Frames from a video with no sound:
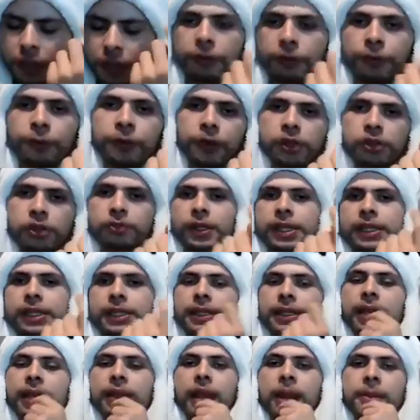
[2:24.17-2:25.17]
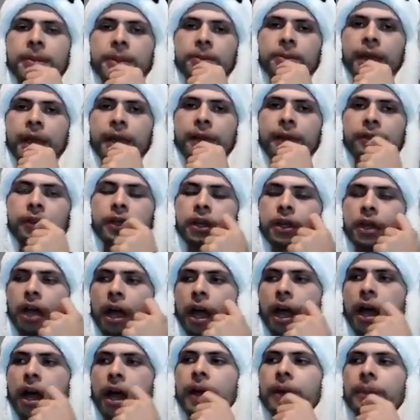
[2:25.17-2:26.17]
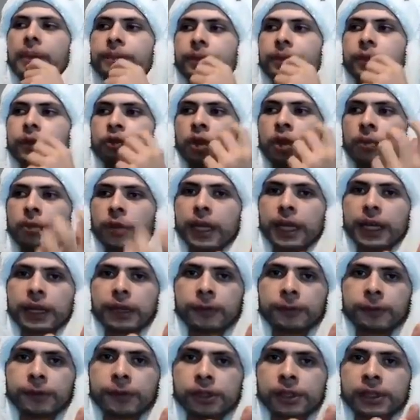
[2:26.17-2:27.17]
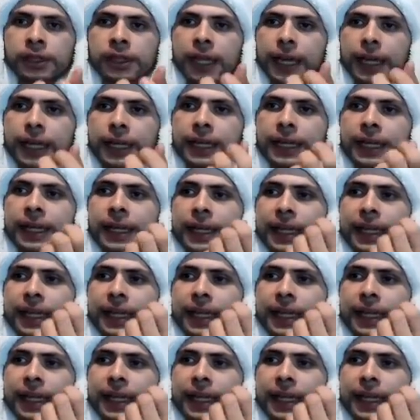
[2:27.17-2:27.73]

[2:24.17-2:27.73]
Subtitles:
The first reason that a lot of people have trouble getting their first client